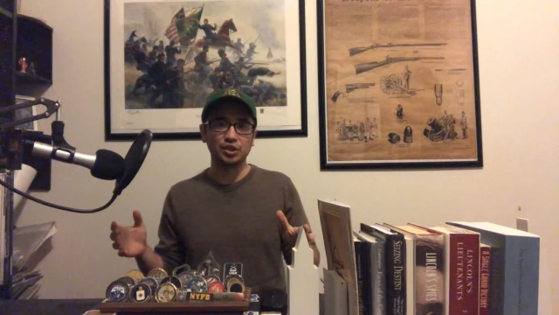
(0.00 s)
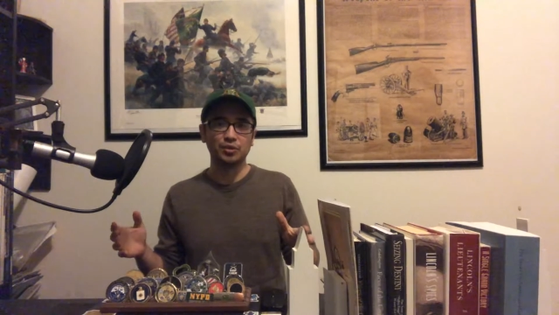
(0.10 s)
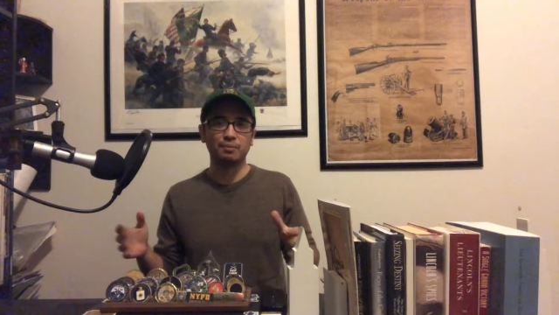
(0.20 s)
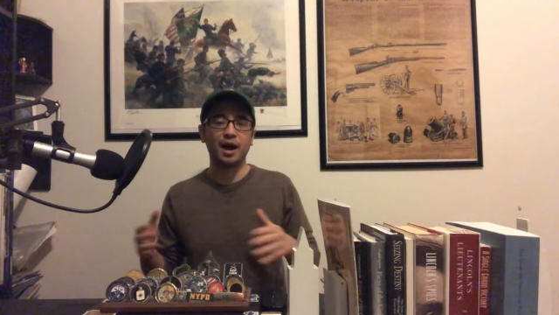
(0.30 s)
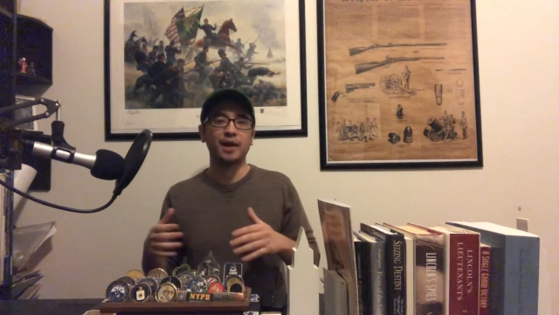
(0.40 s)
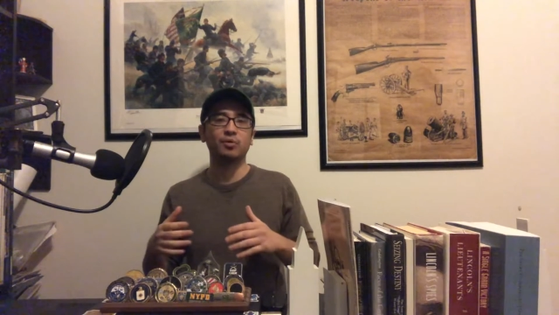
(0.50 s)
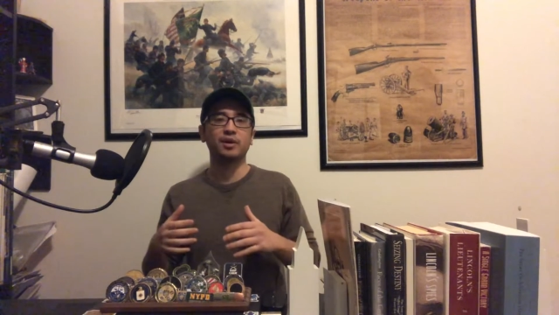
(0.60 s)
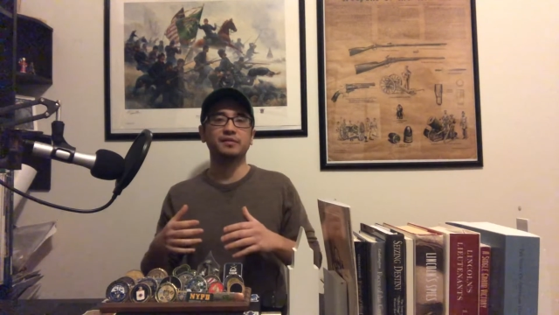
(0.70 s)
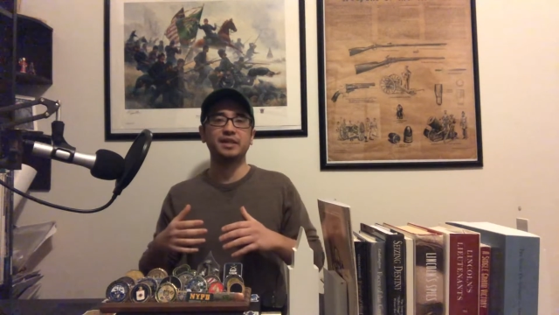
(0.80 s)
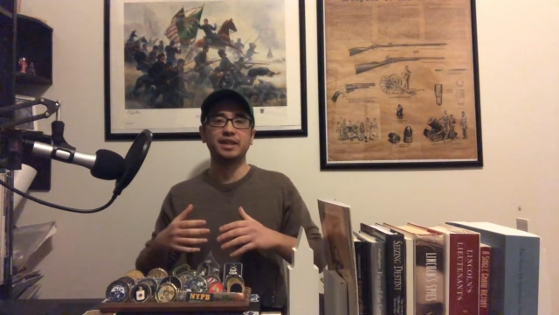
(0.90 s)
you by
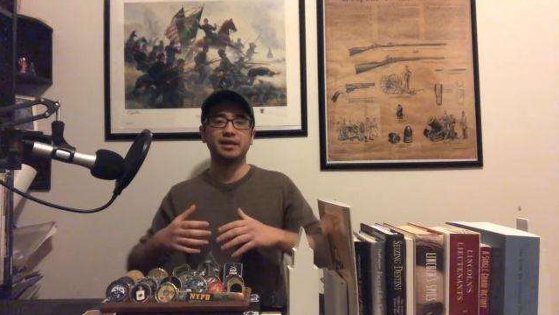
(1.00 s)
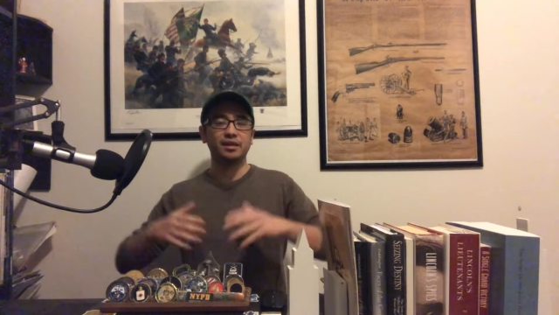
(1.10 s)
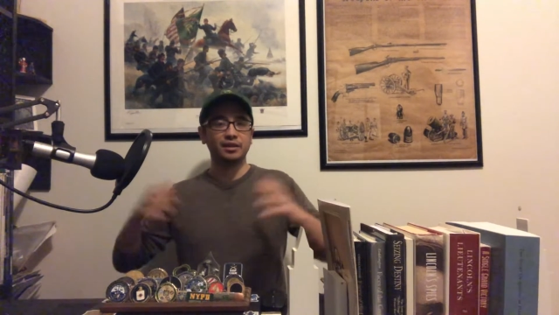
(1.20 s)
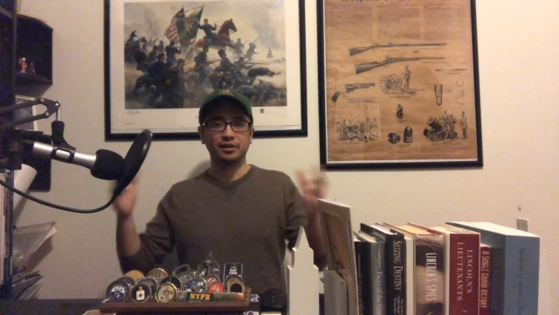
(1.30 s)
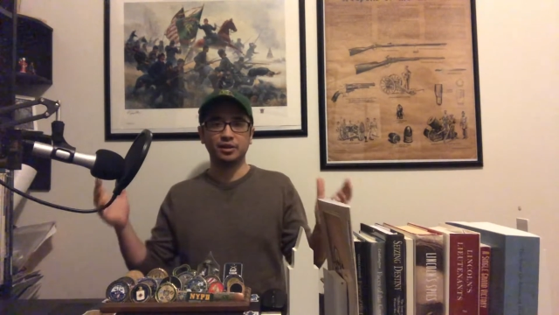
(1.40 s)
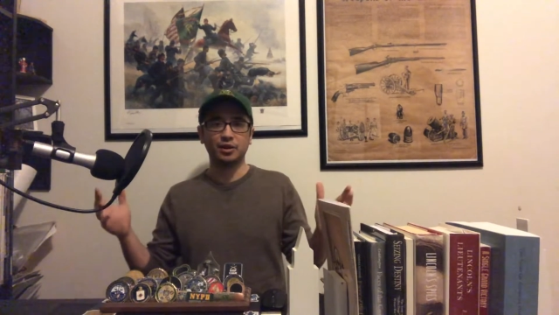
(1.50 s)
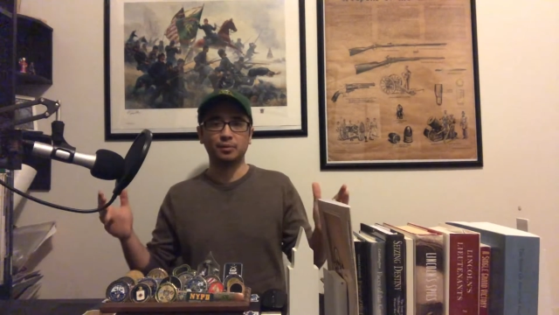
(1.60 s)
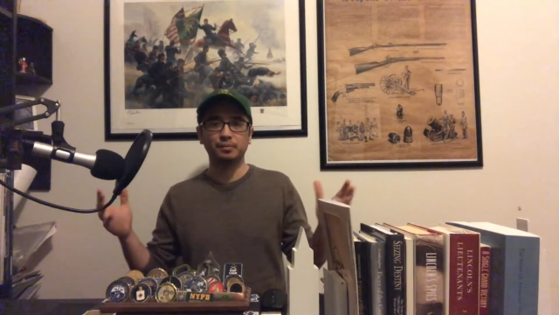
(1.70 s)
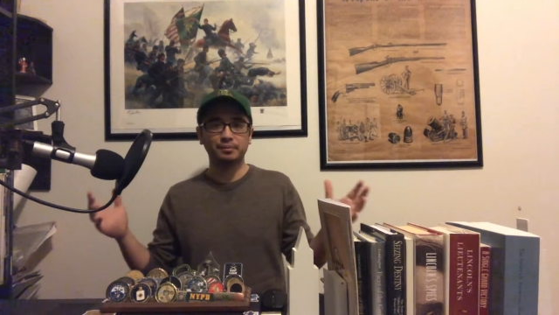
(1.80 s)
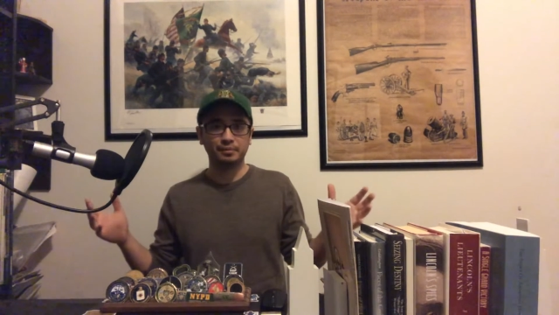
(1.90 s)
one of the, you
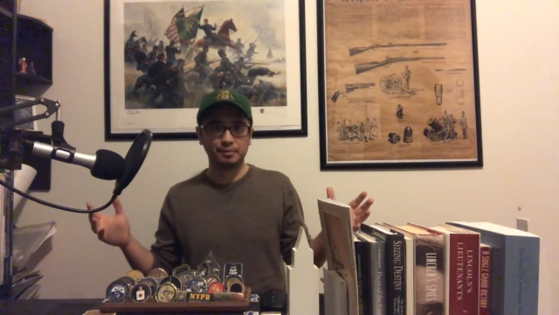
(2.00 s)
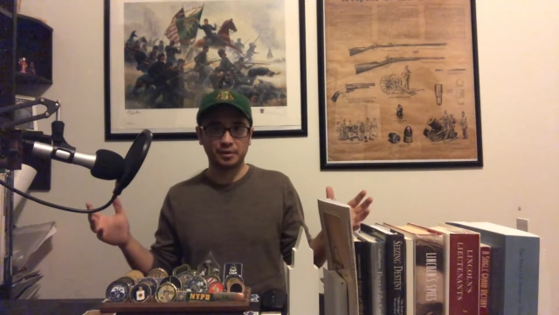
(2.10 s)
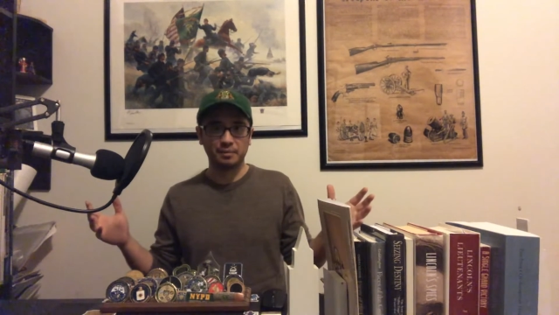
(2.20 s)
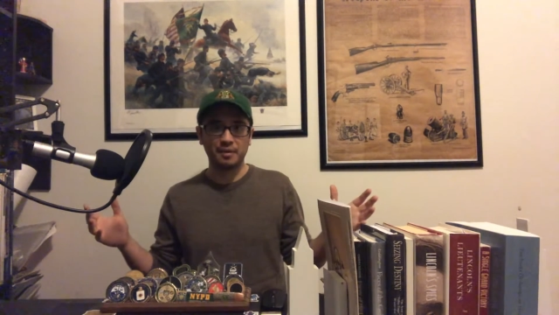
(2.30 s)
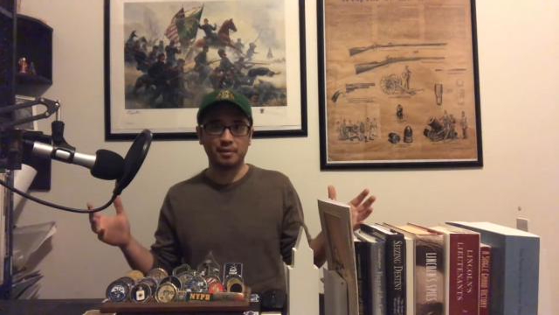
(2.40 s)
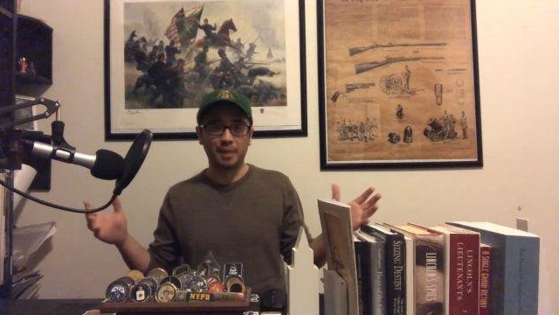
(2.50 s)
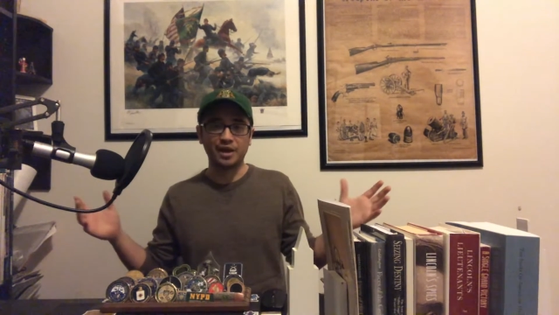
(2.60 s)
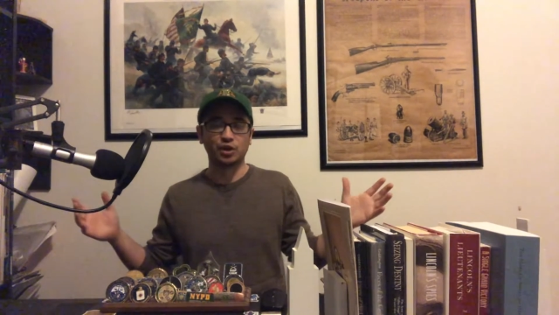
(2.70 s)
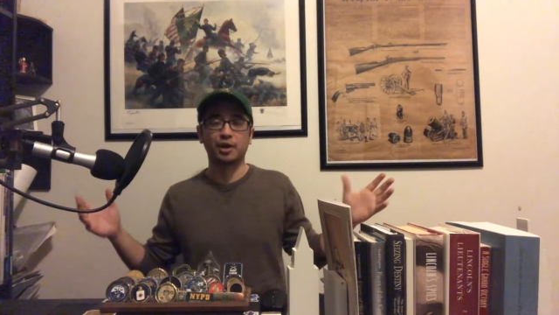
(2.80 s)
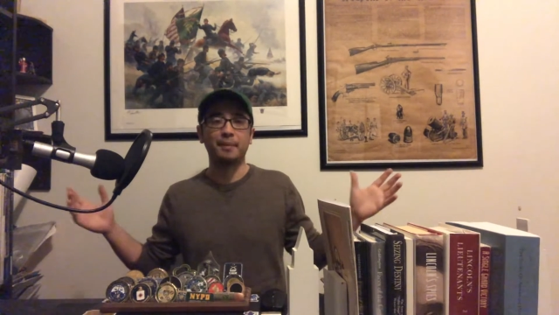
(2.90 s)
know, by
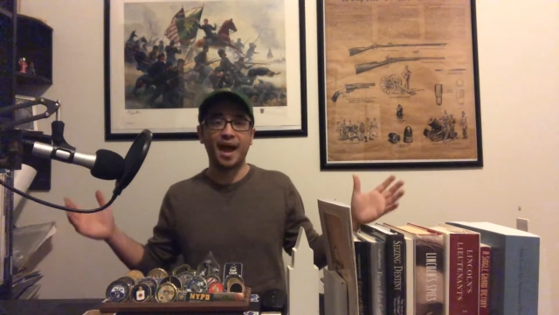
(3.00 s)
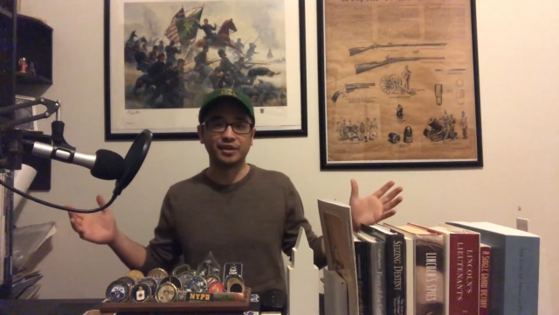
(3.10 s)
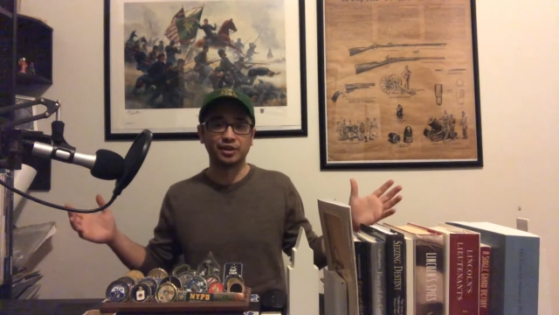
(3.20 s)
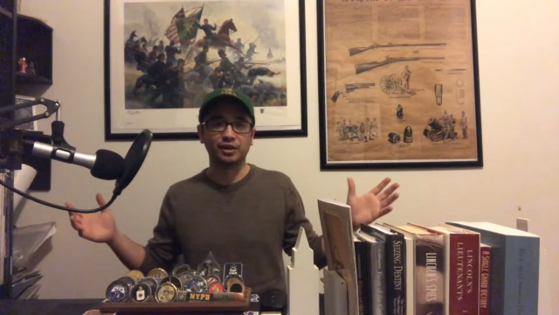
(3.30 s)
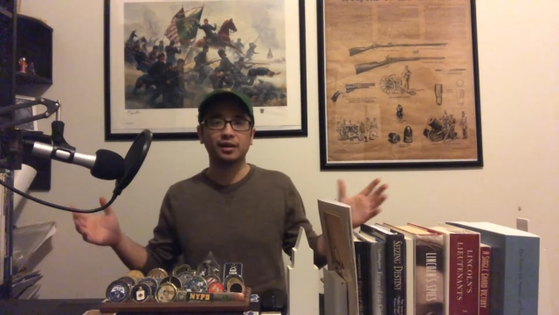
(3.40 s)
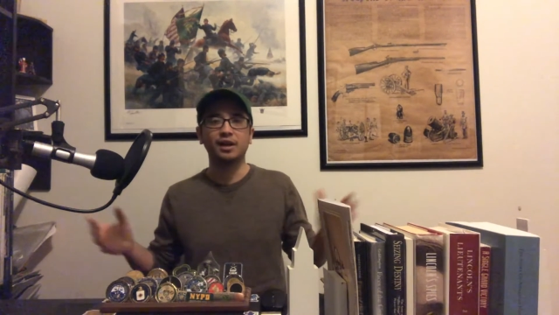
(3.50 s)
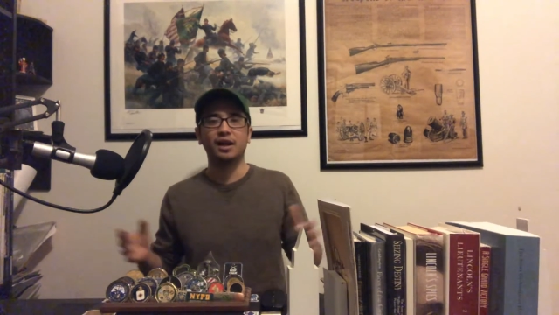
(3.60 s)
your commander.